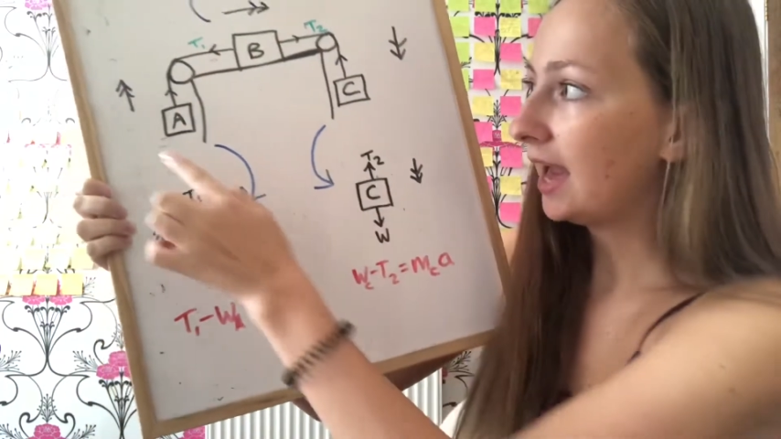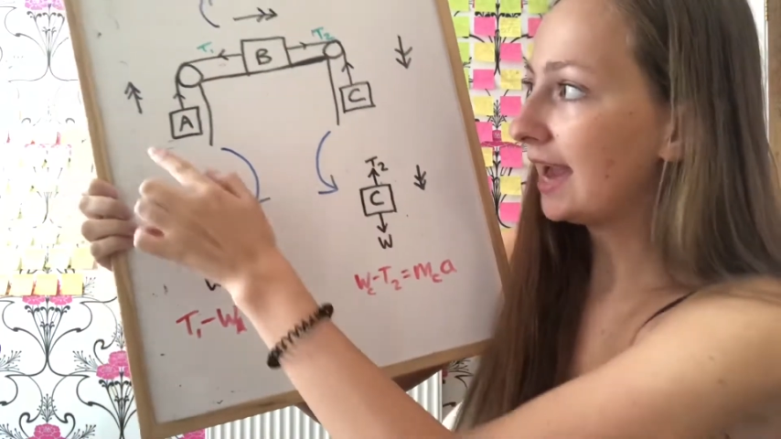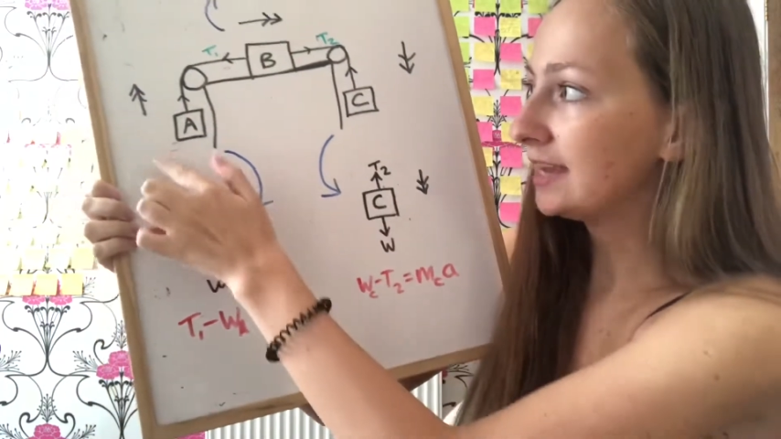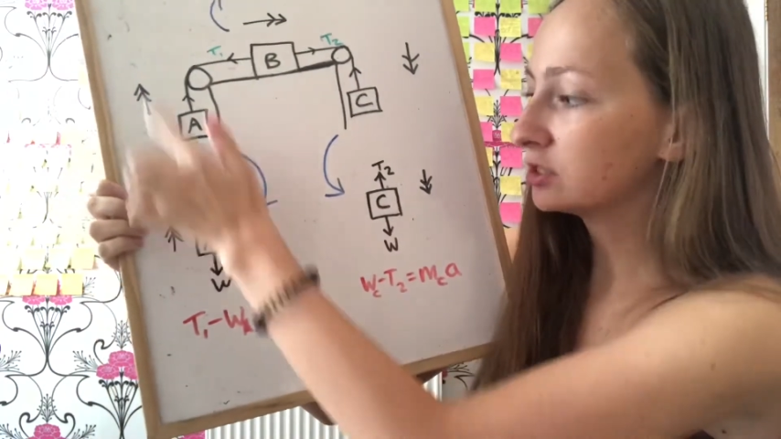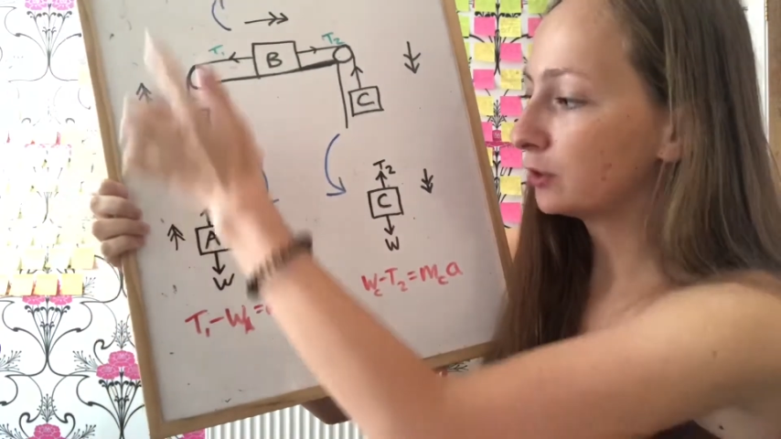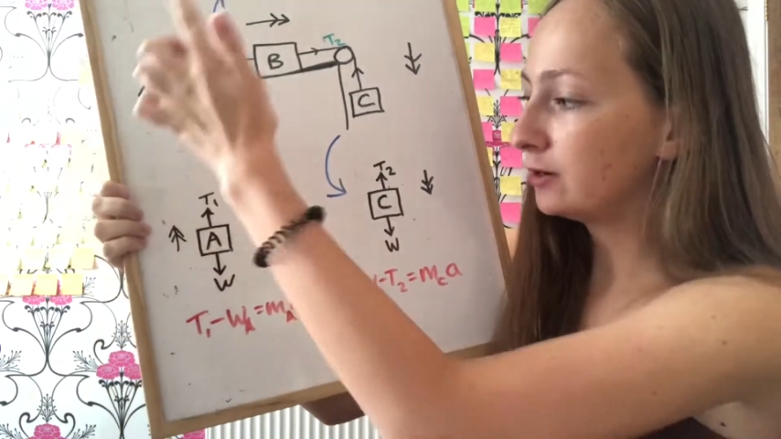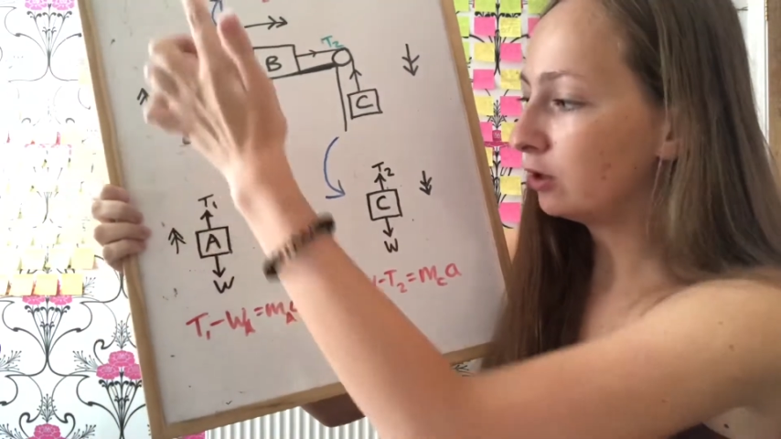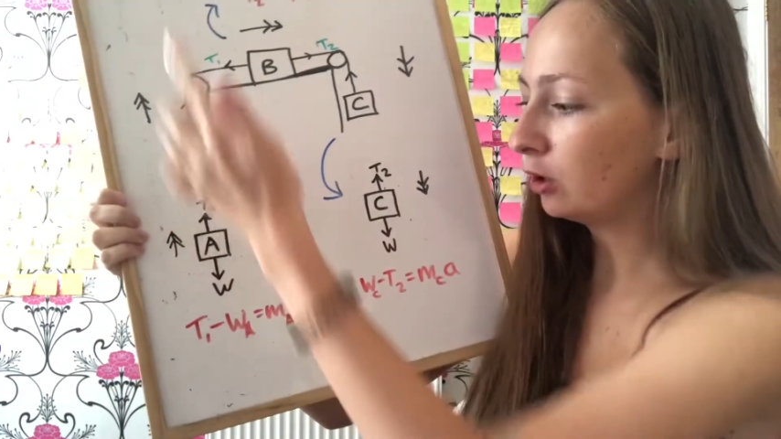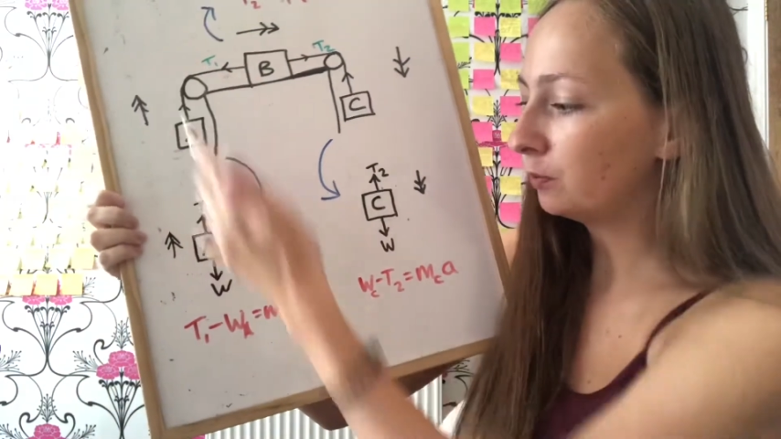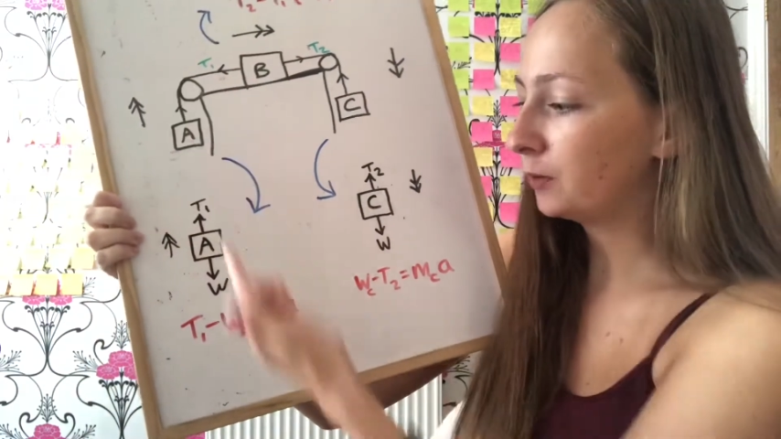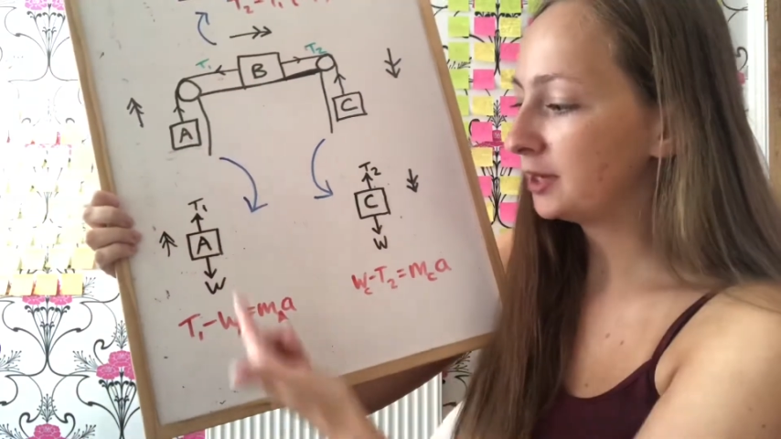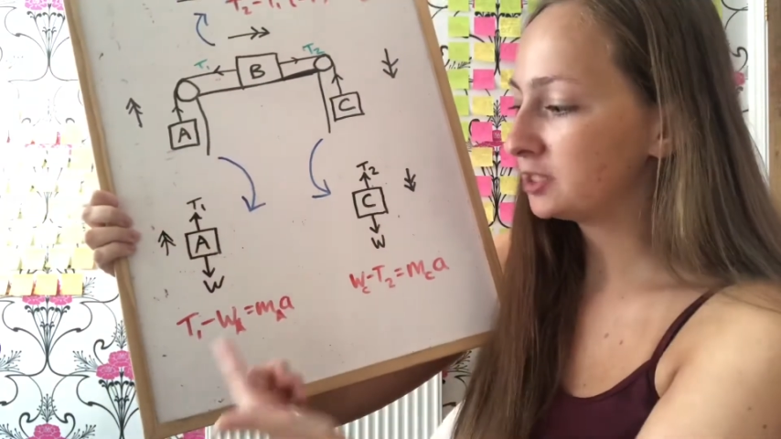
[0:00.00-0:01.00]
A is going
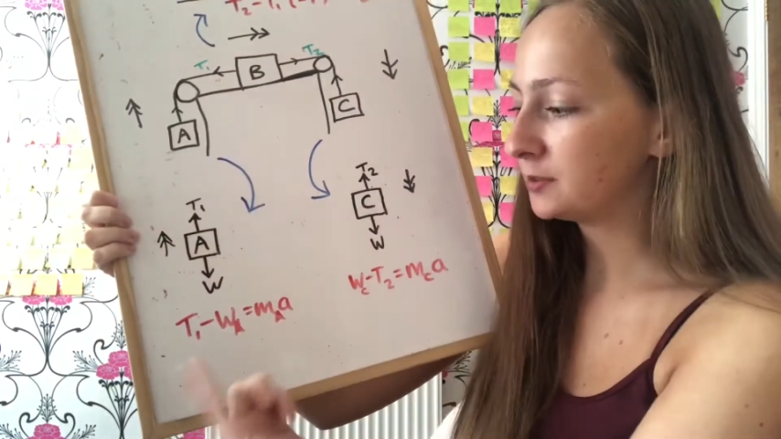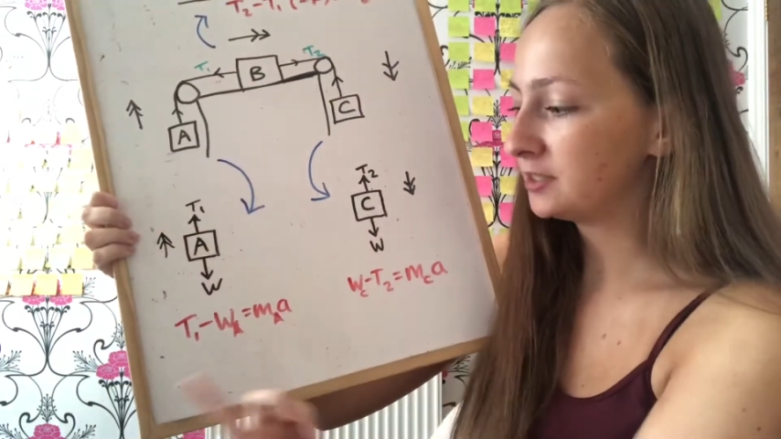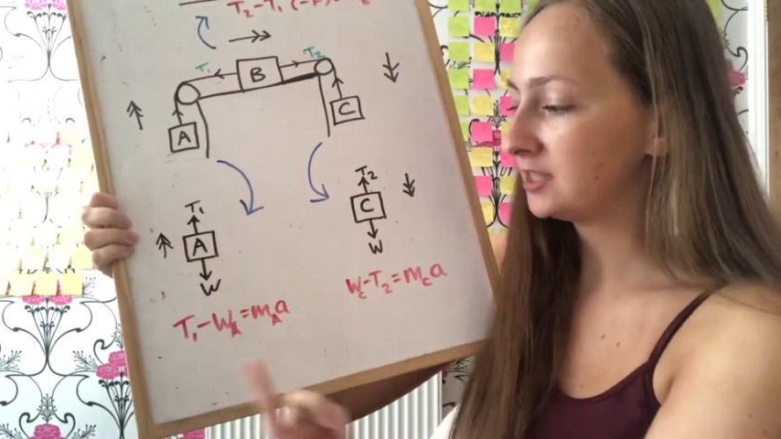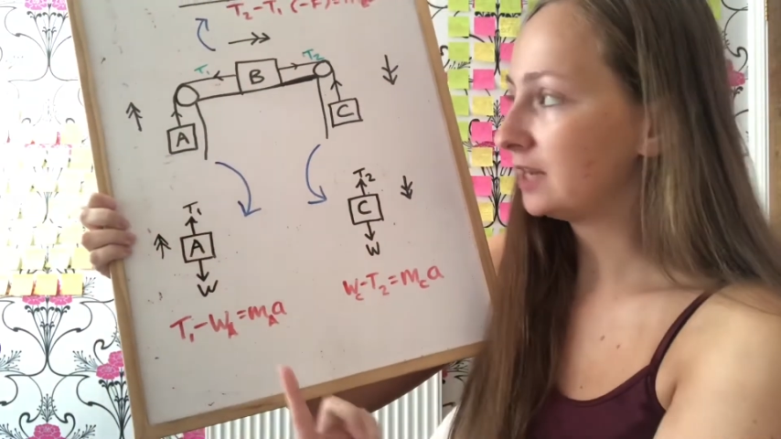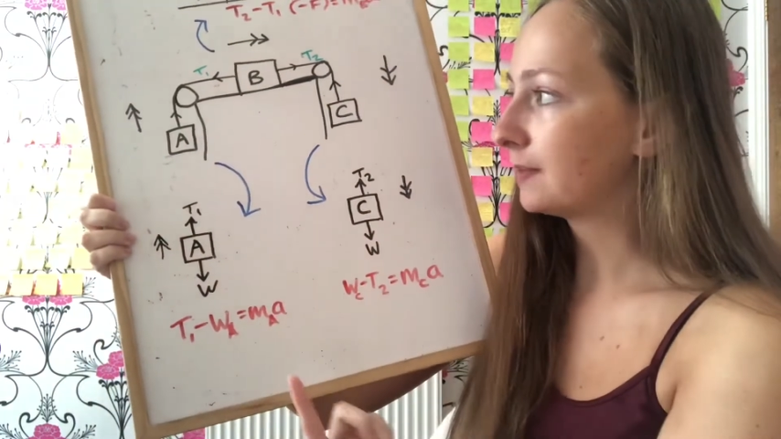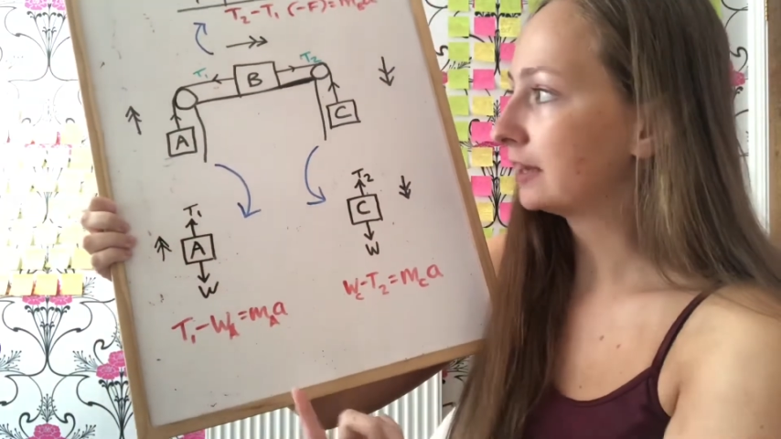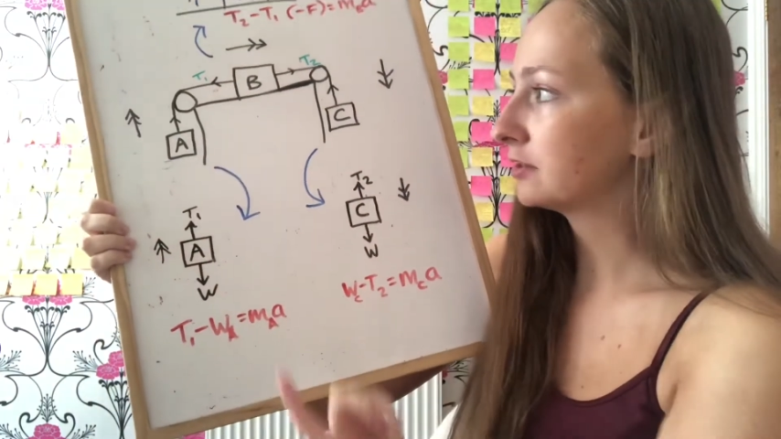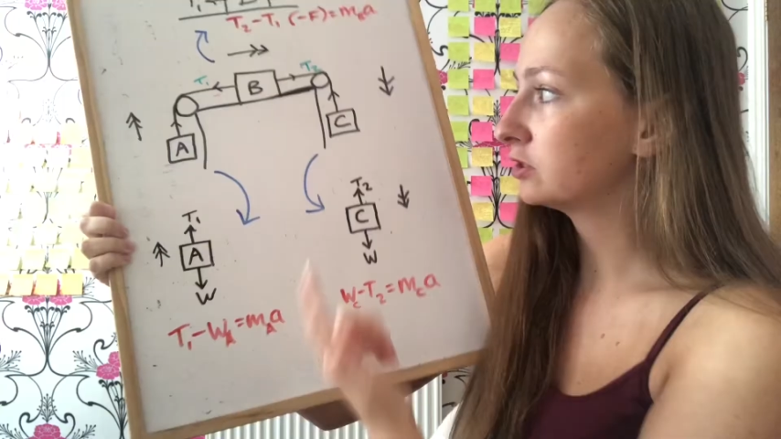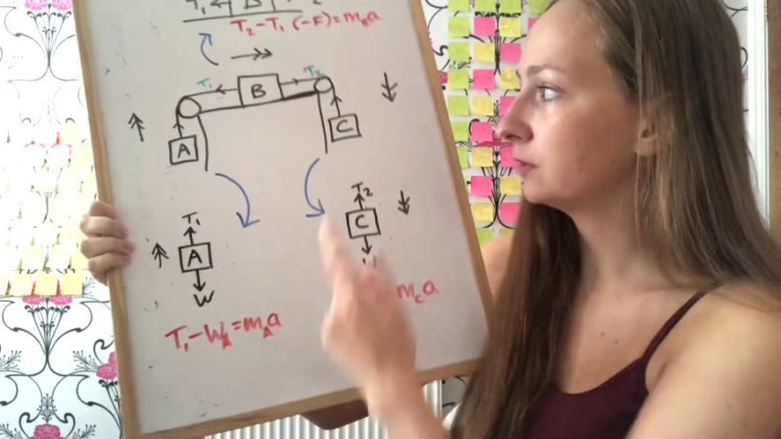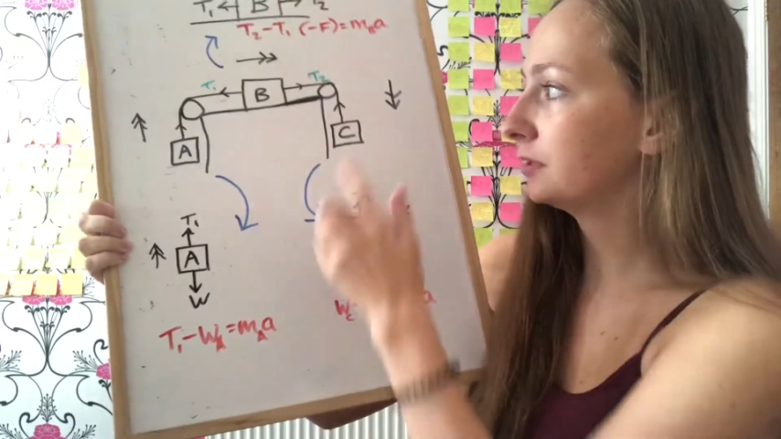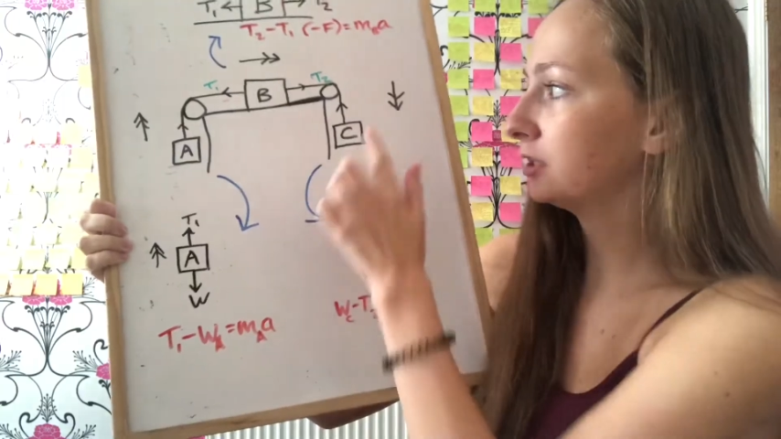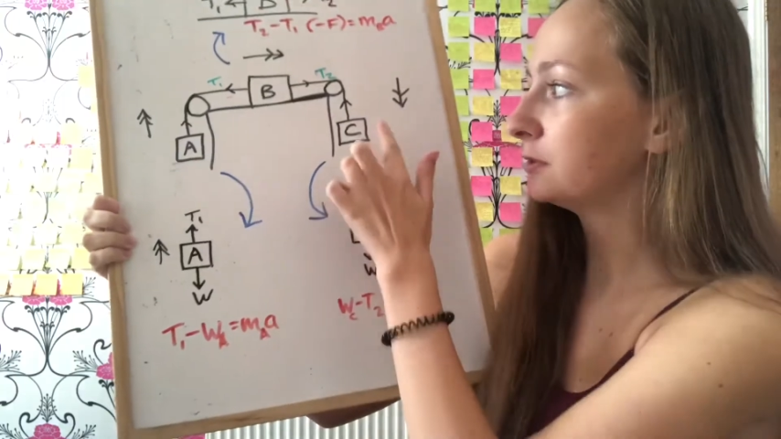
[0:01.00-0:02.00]
upwards, so it's T minus
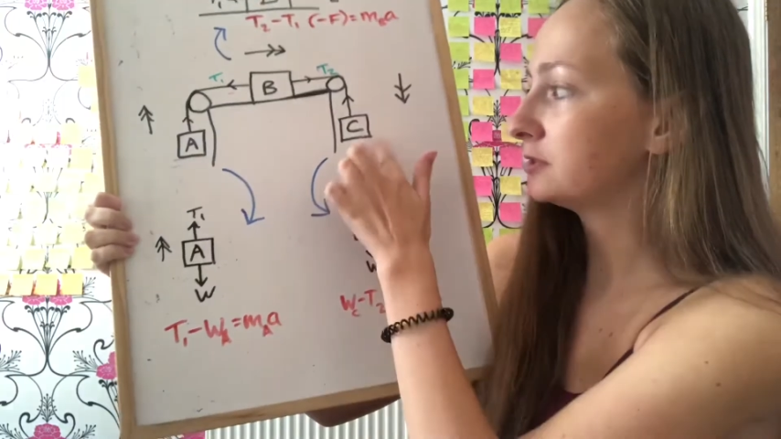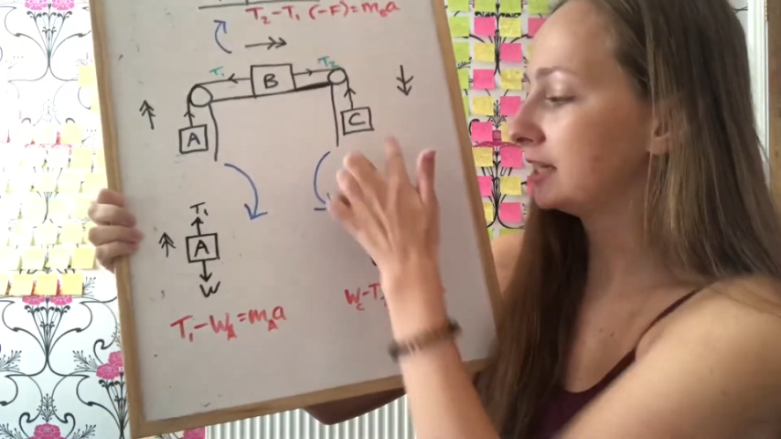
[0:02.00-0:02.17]
W.